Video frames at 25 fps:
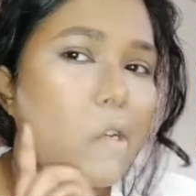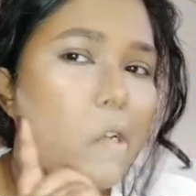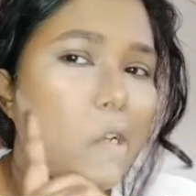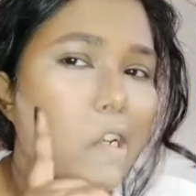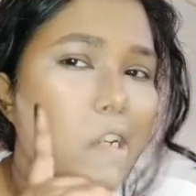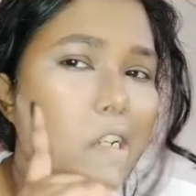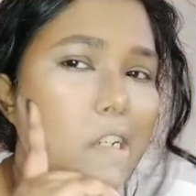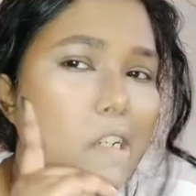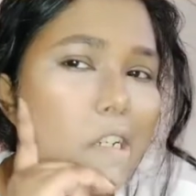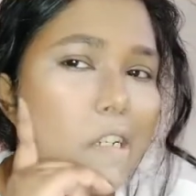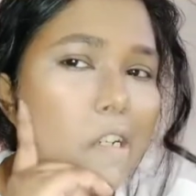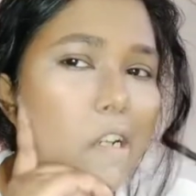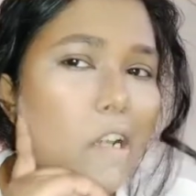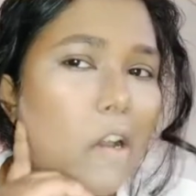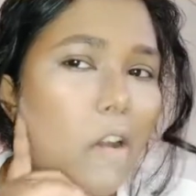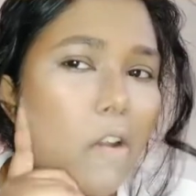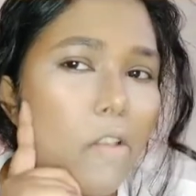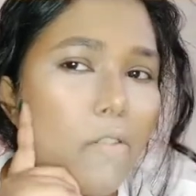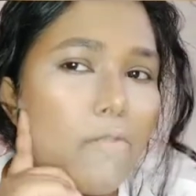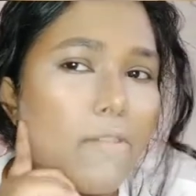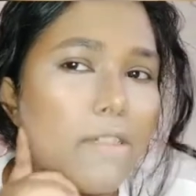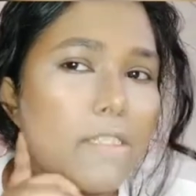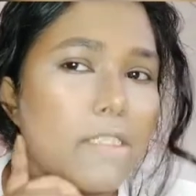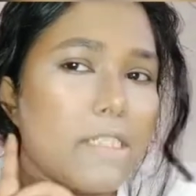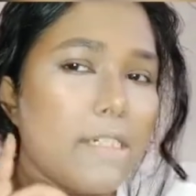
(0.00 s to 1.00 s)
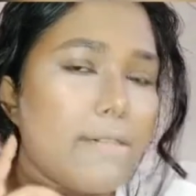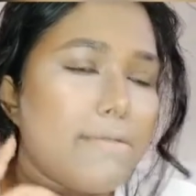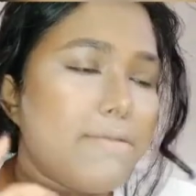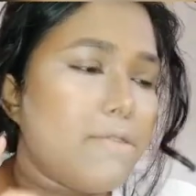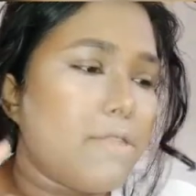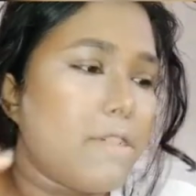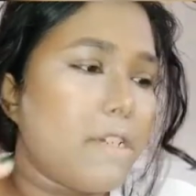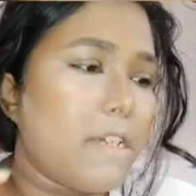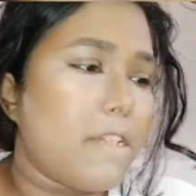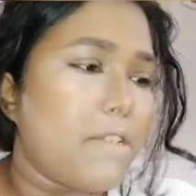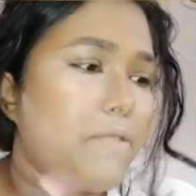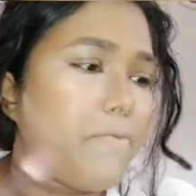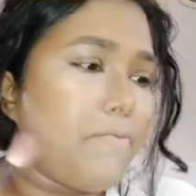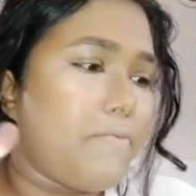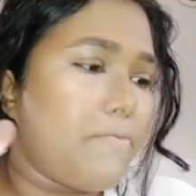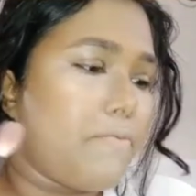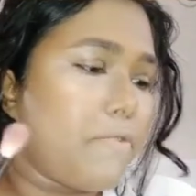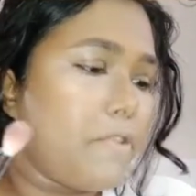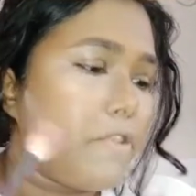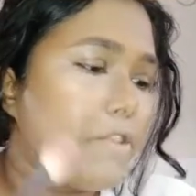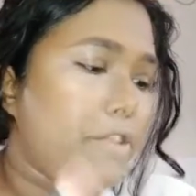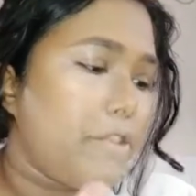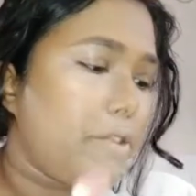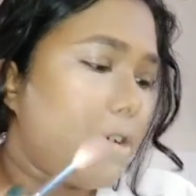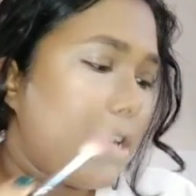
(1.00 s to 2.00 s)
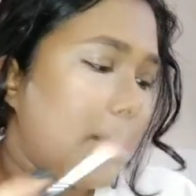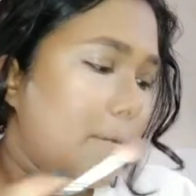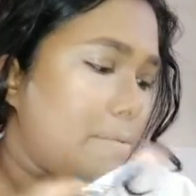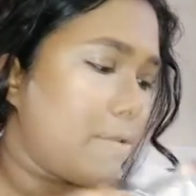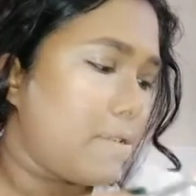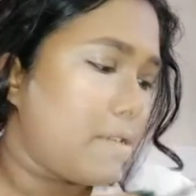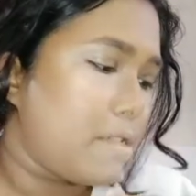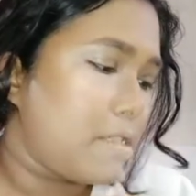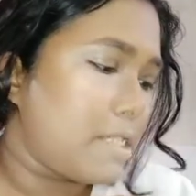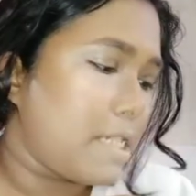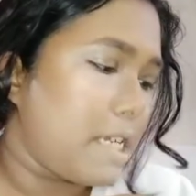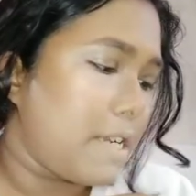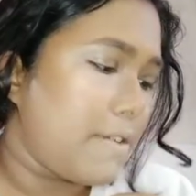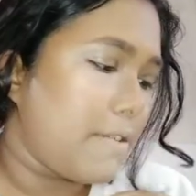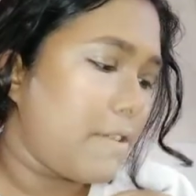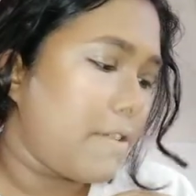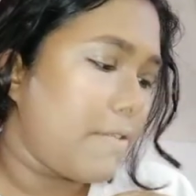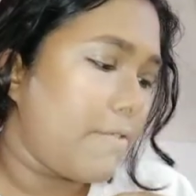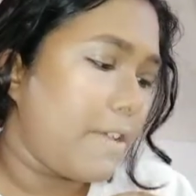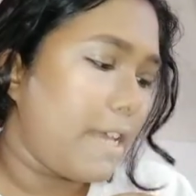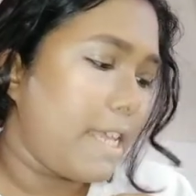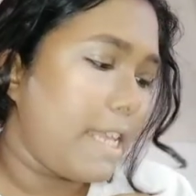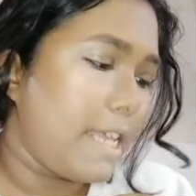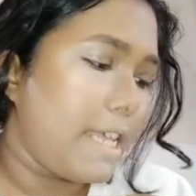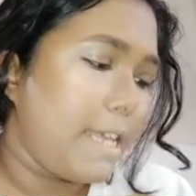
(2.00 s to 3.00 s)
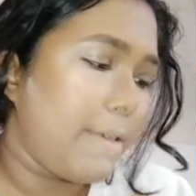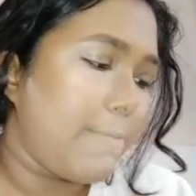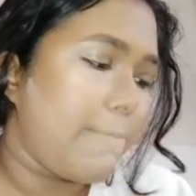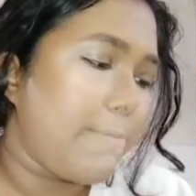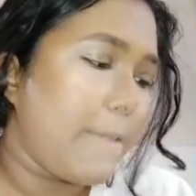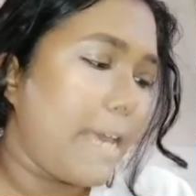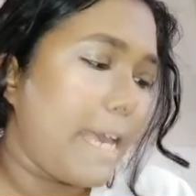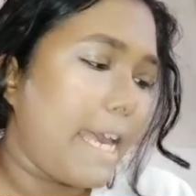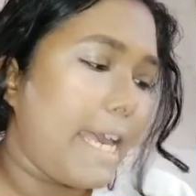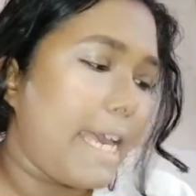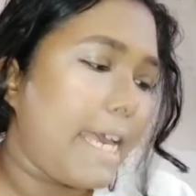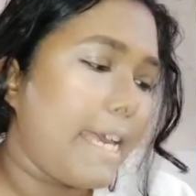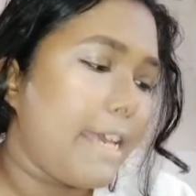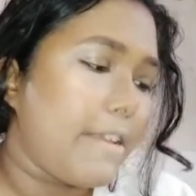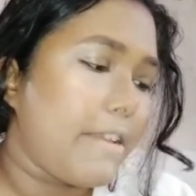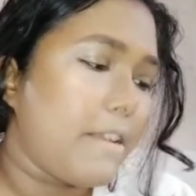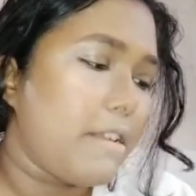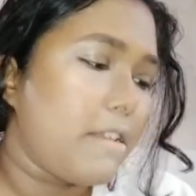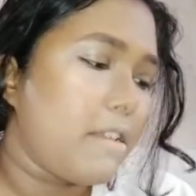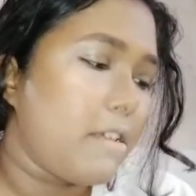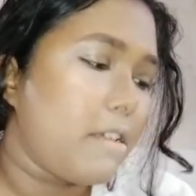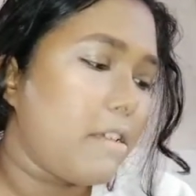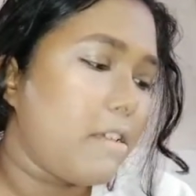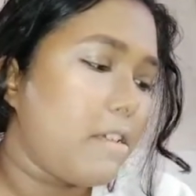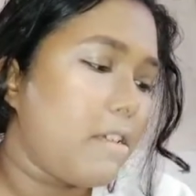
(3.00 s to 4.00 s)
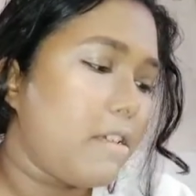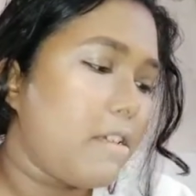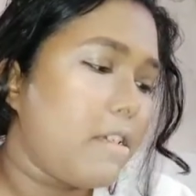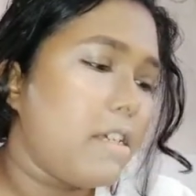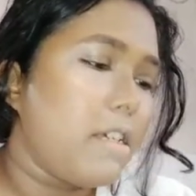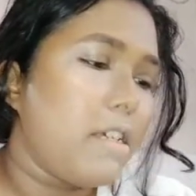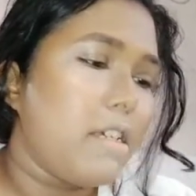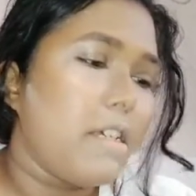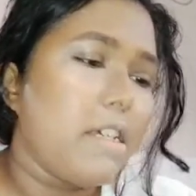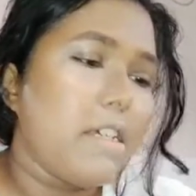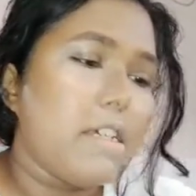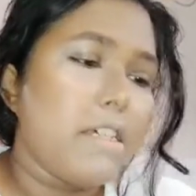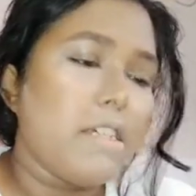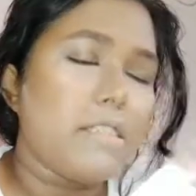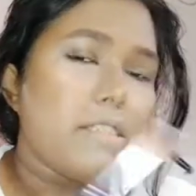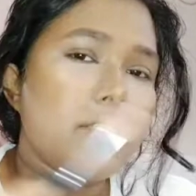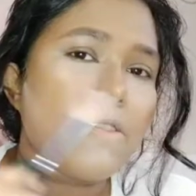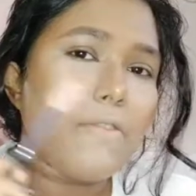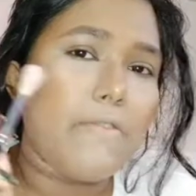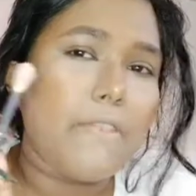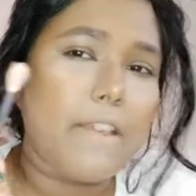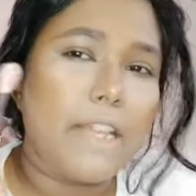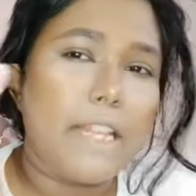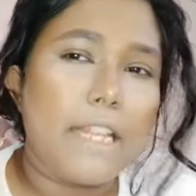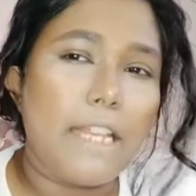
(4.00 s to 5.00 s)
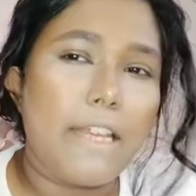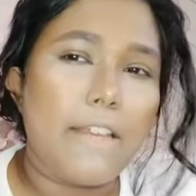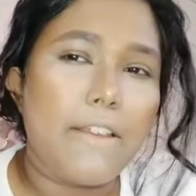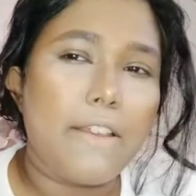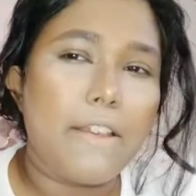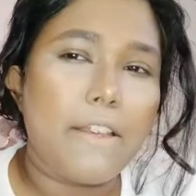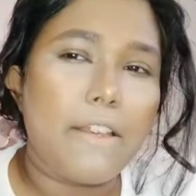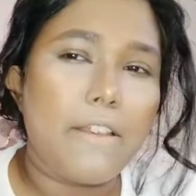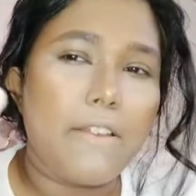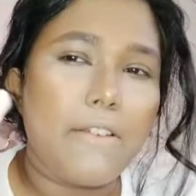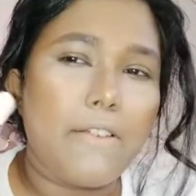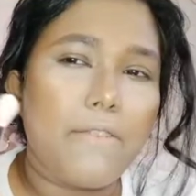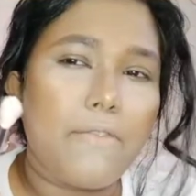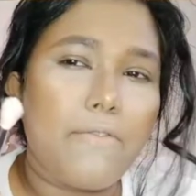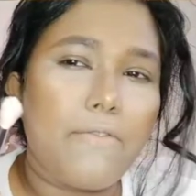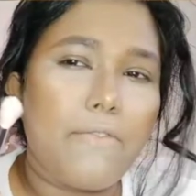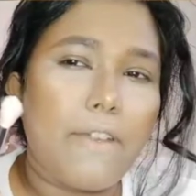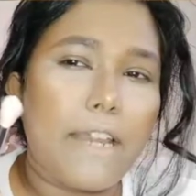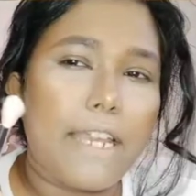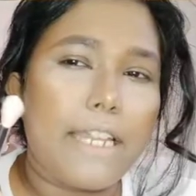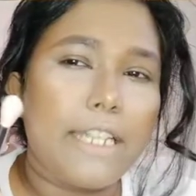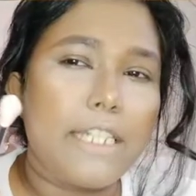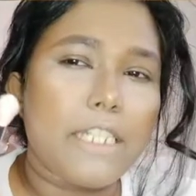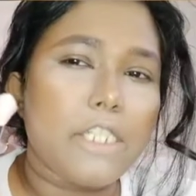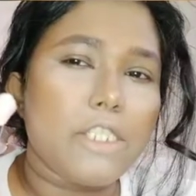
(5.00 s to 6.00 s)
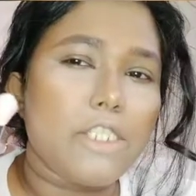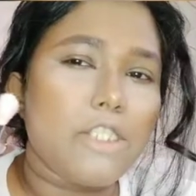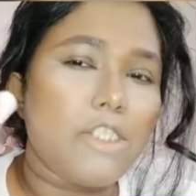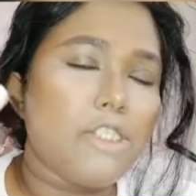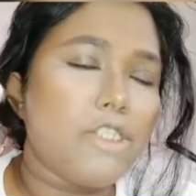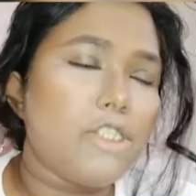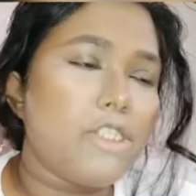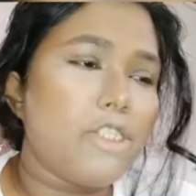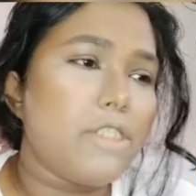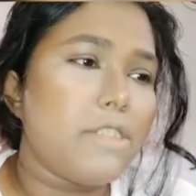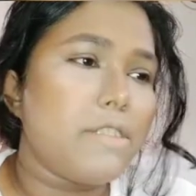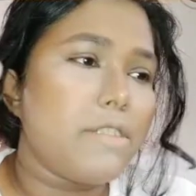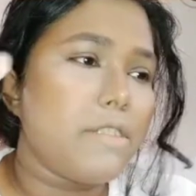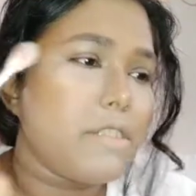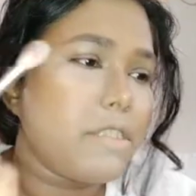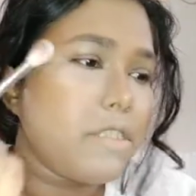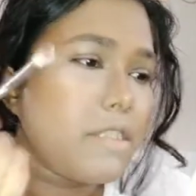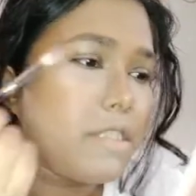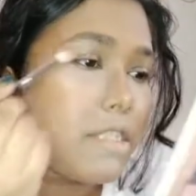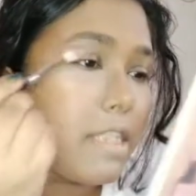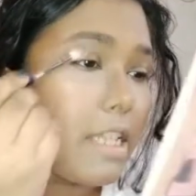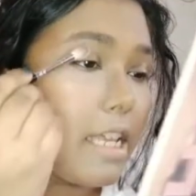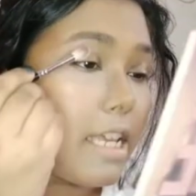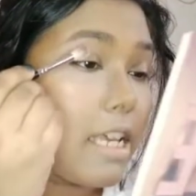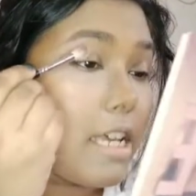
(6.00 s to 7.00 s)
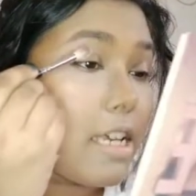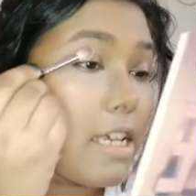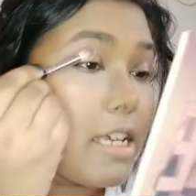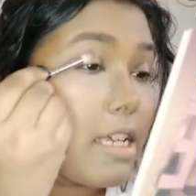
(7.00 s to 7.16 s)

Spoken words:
That always comes together. So I'm going to start with a very bare, it's a very whitish thing.